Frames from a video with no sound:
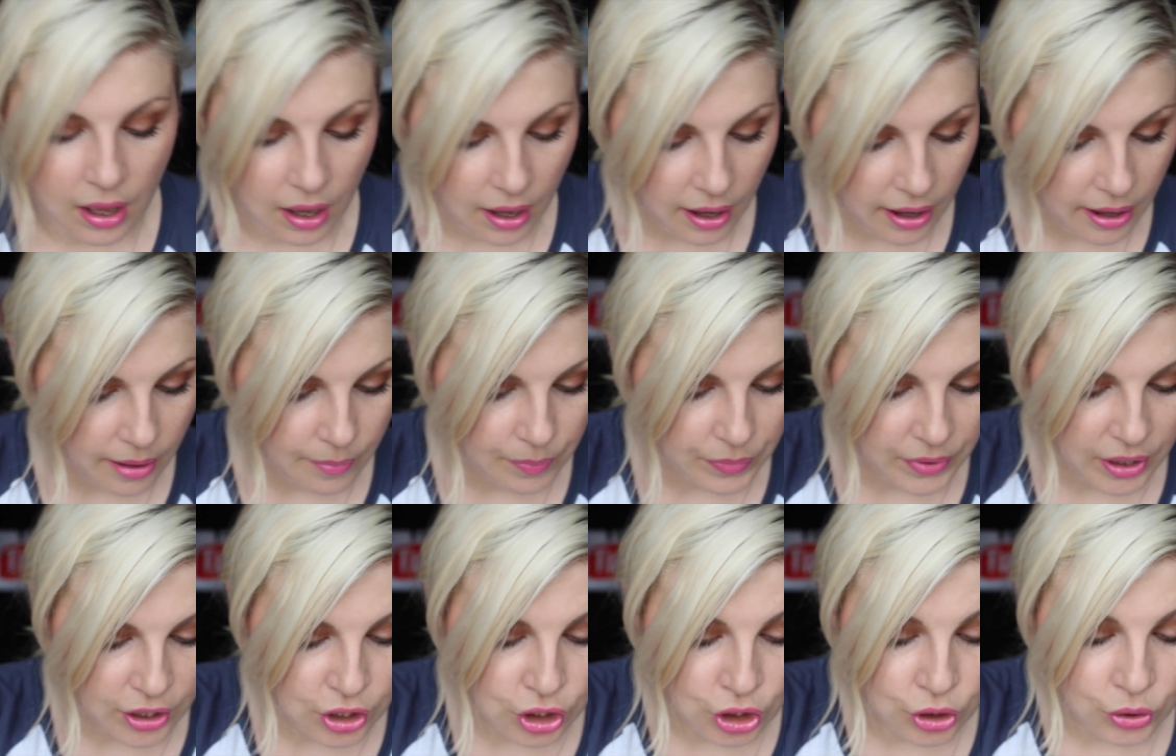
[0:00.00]

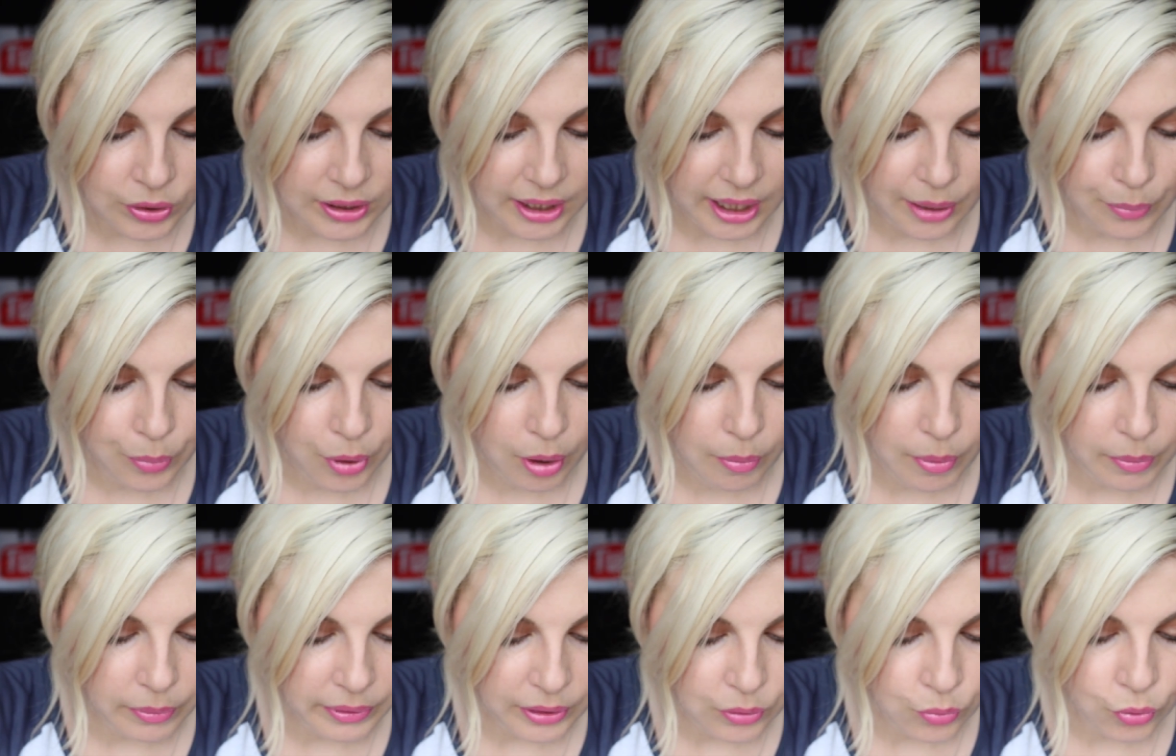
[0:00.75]
Um, a nude lip
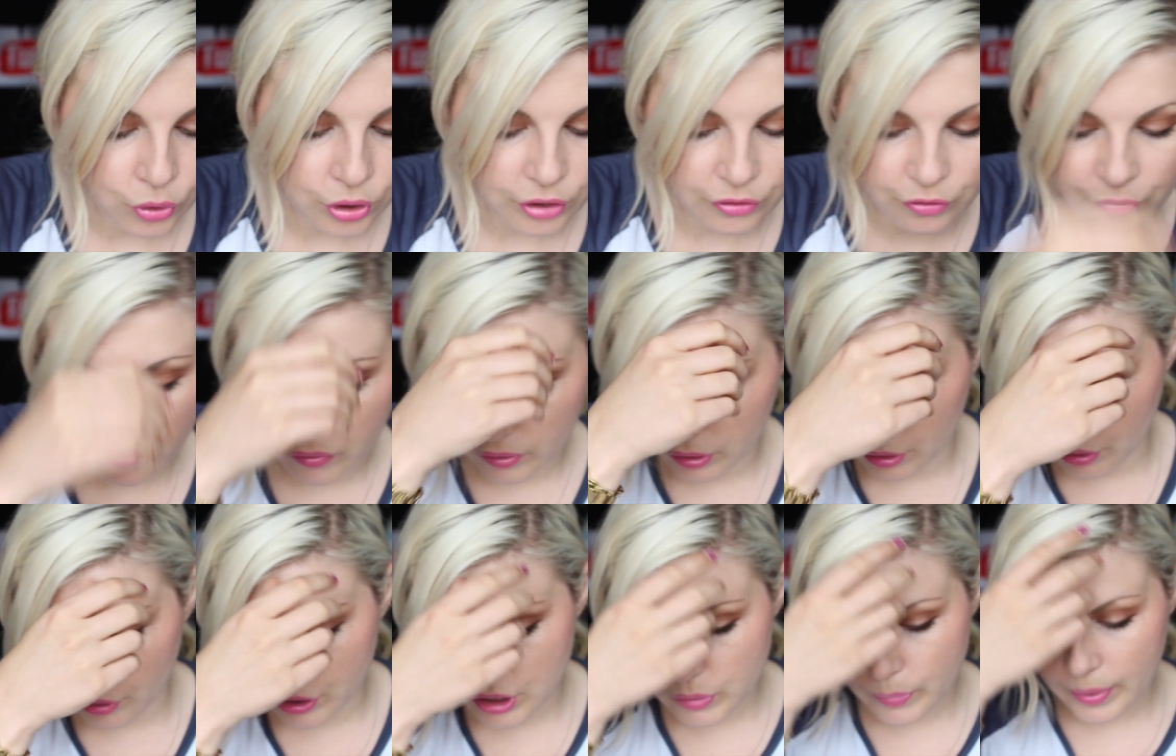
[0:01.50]
probably would have
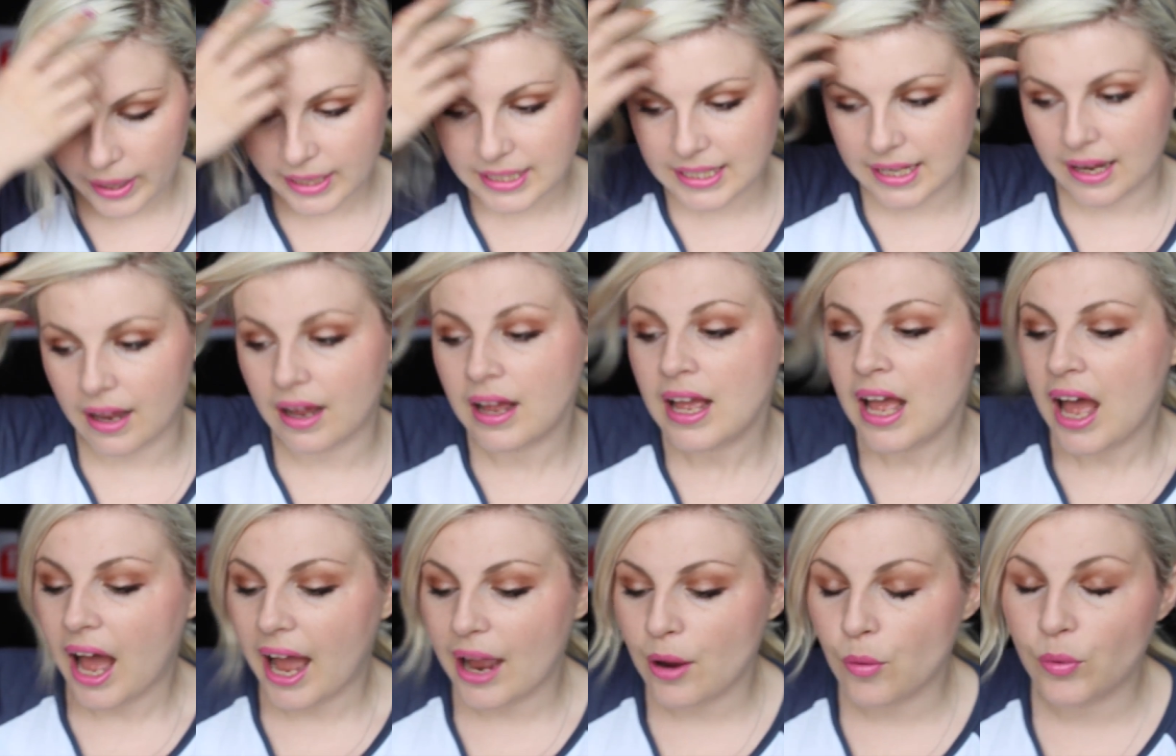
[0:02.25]
looked better.
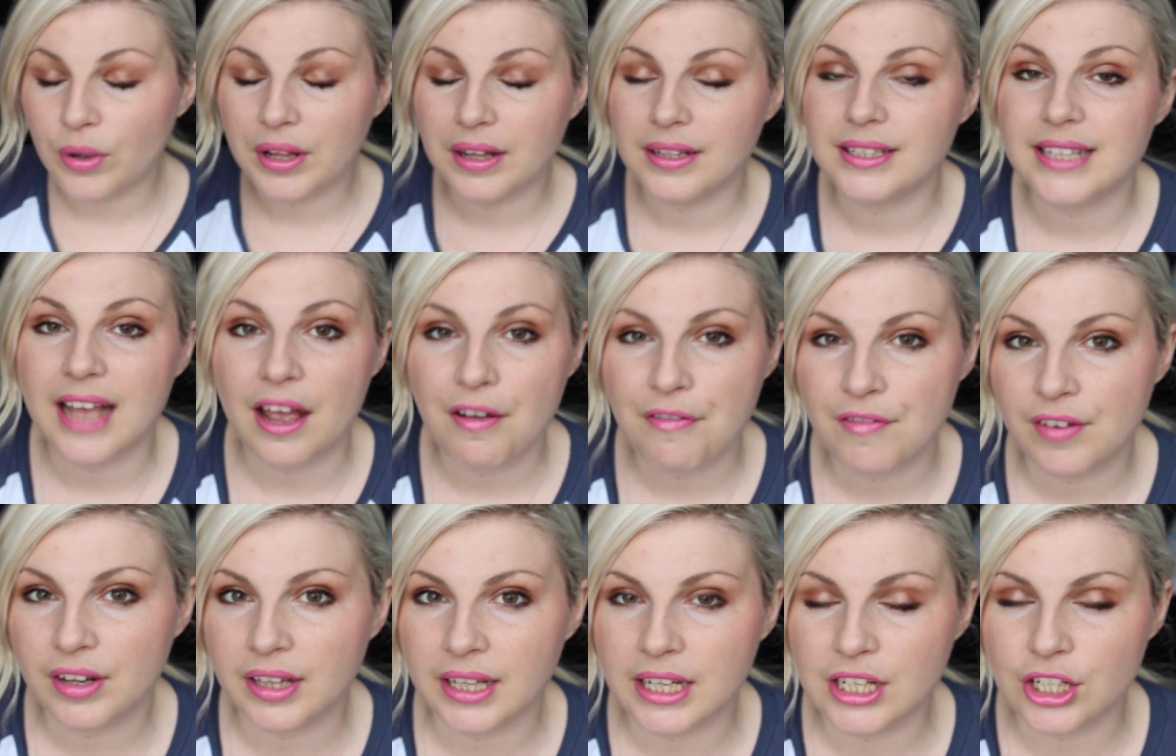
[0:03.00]
I will
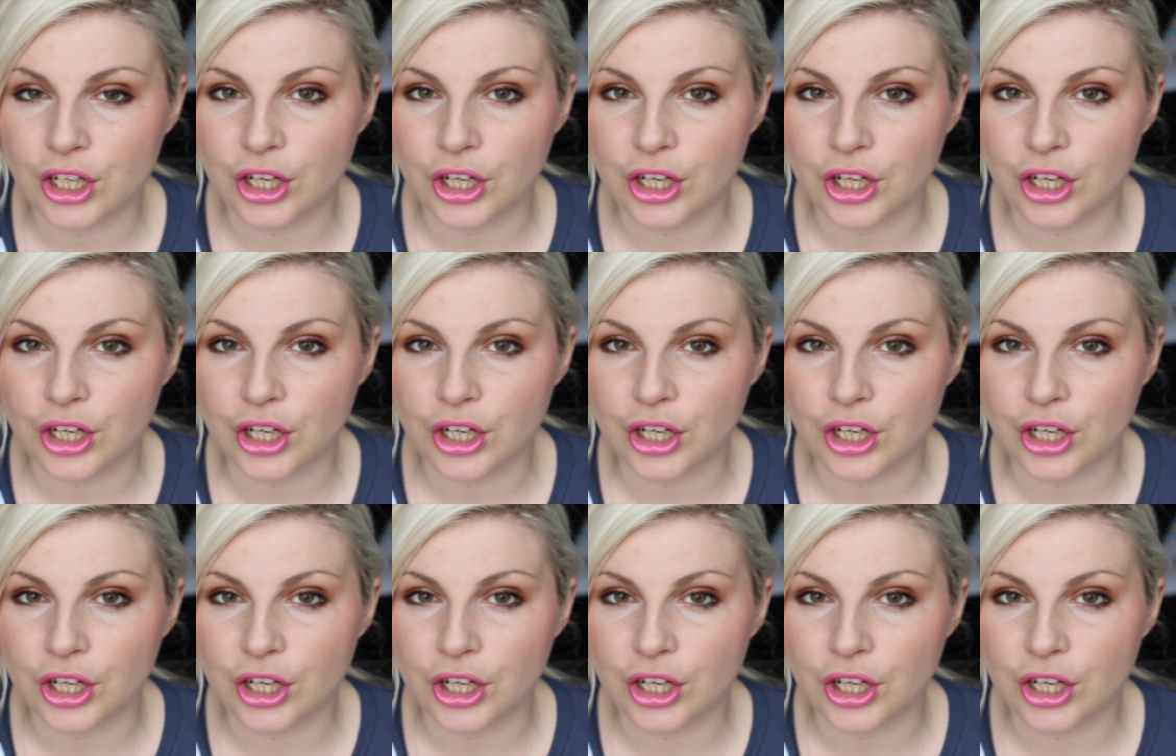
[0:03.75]
definitely